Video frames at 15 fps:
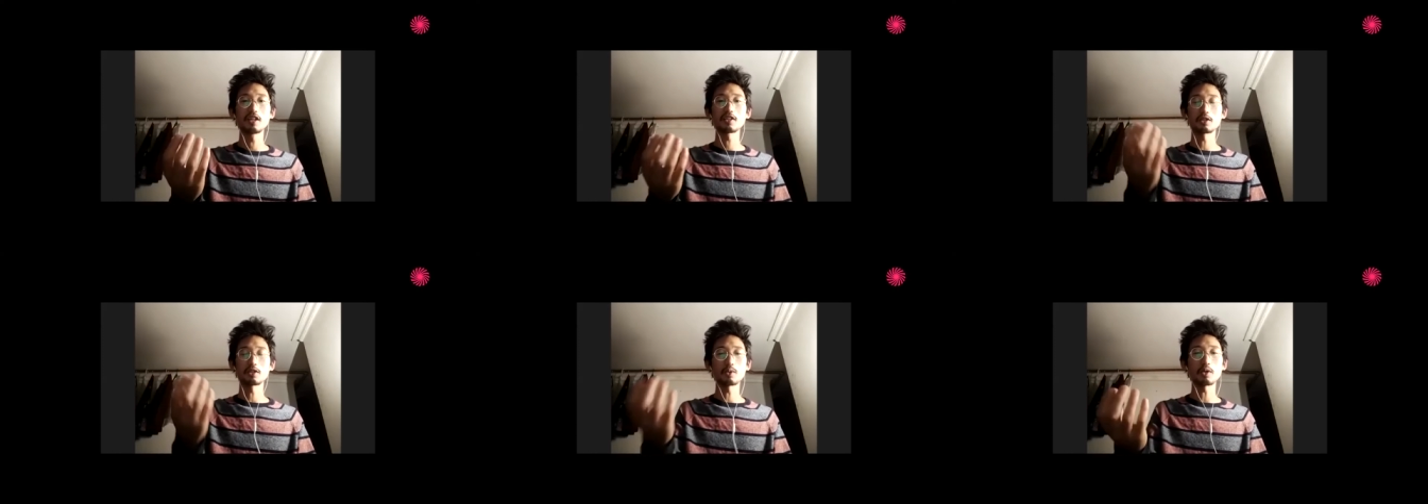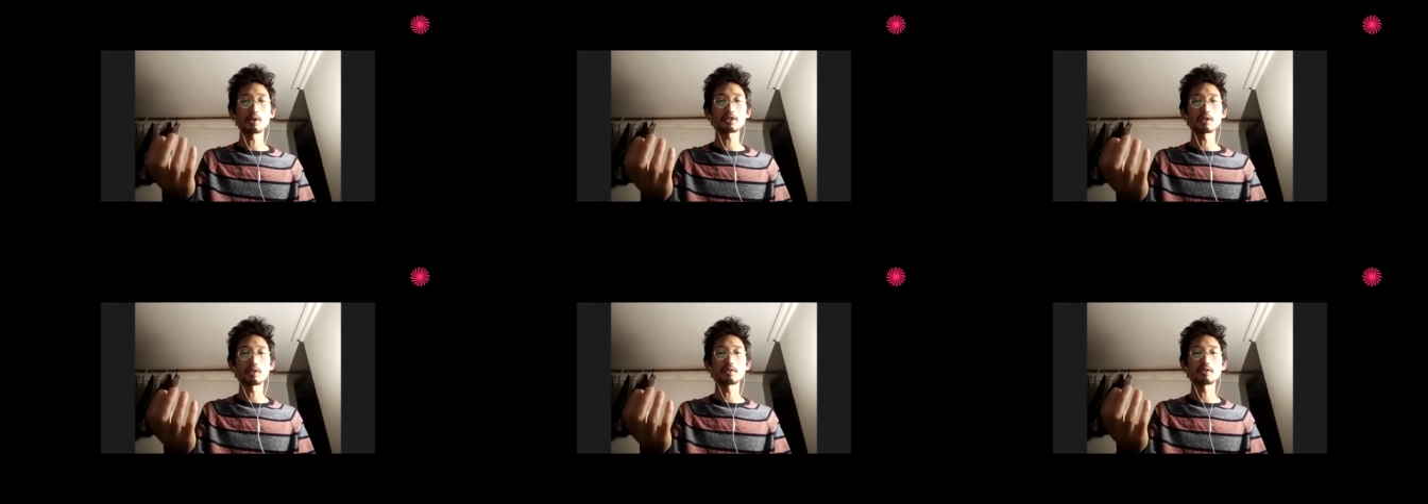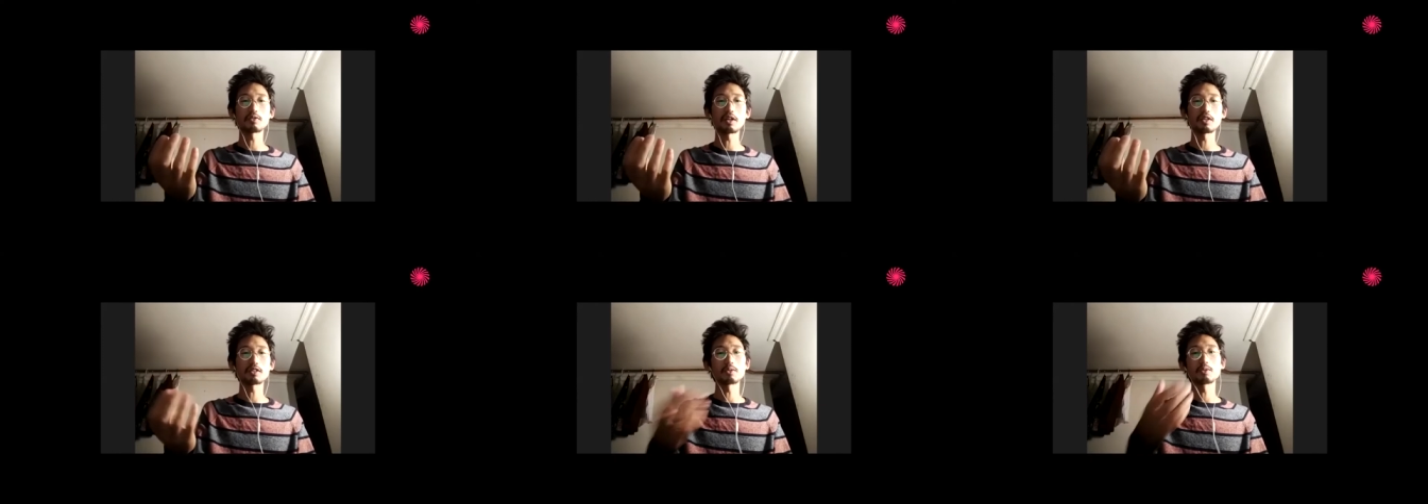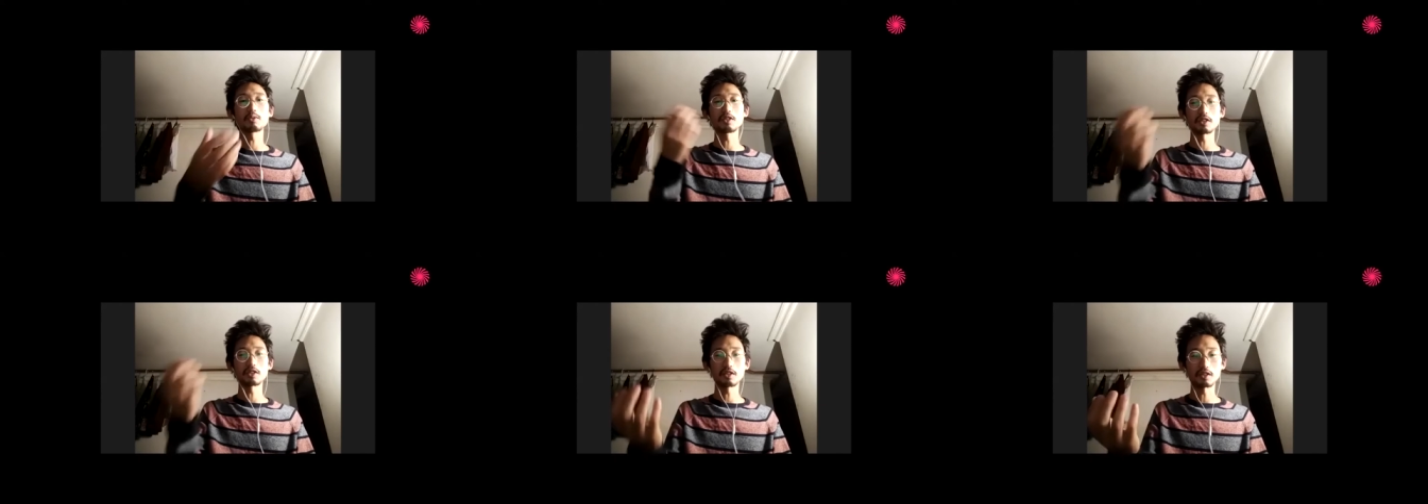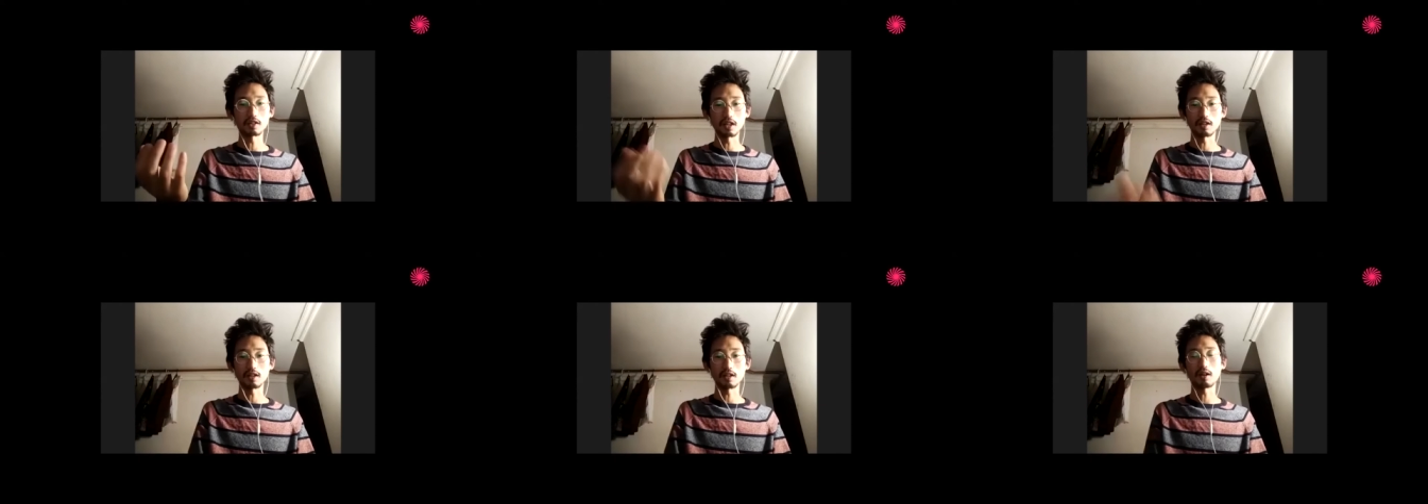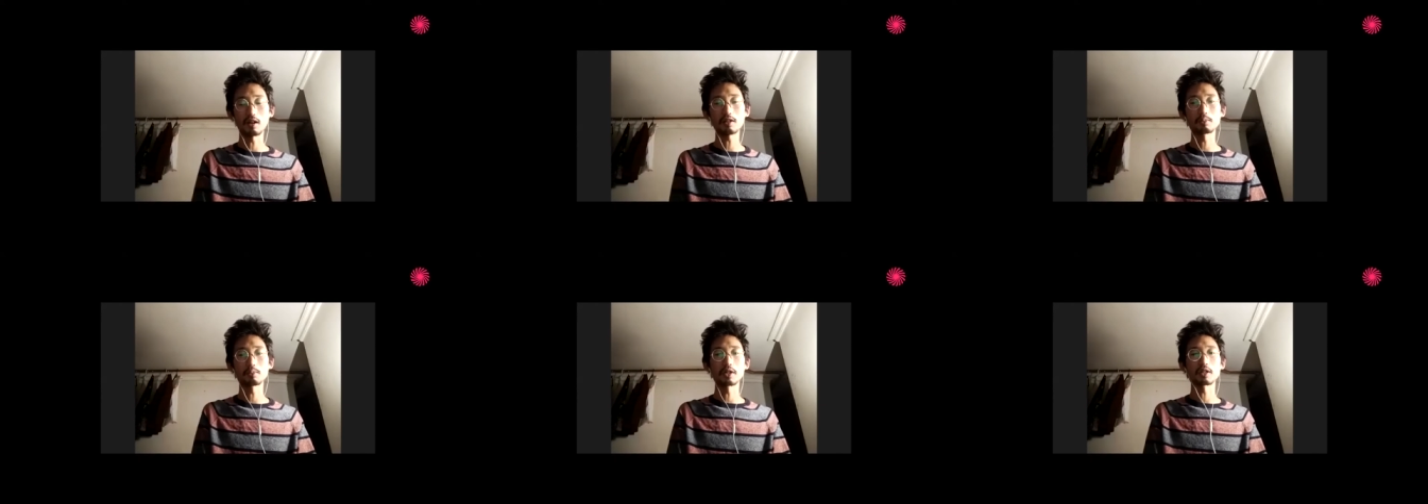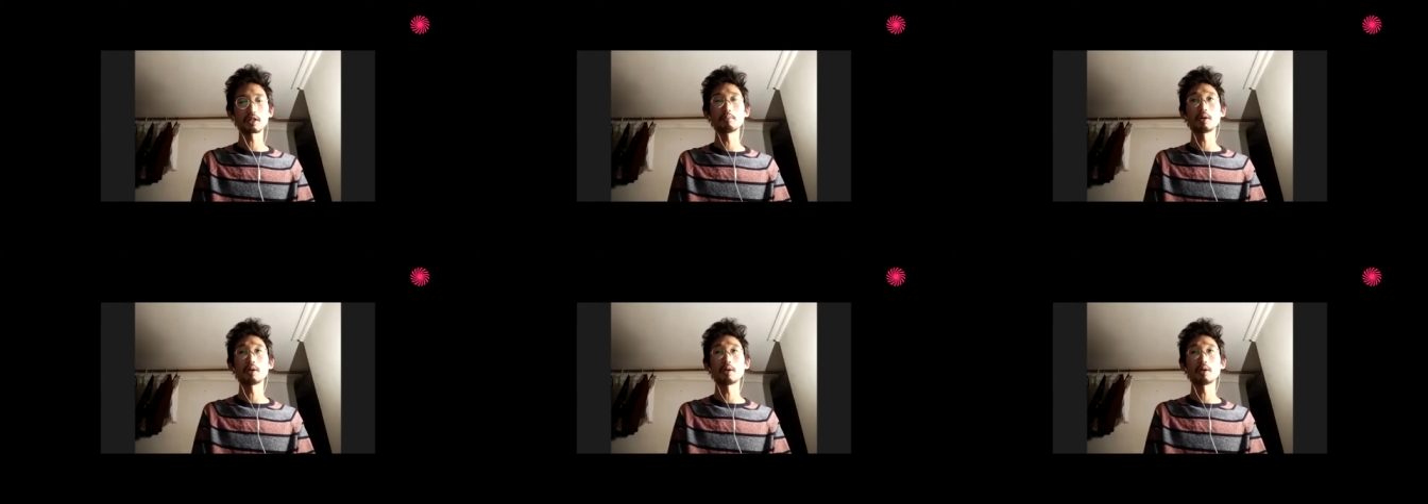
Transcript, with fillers: the water of the fountain would heal a heartbreak.